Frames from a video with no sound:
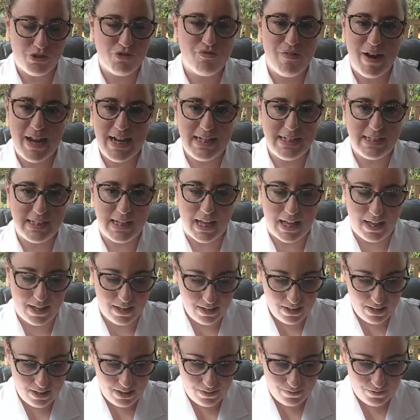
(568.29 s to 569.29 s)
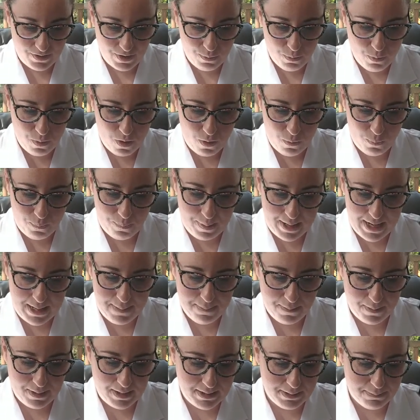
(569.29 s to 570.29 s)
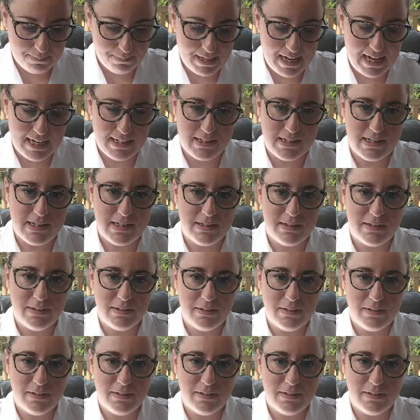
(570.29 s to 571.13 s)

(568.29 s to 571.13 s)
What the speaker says: greater than what people had planned.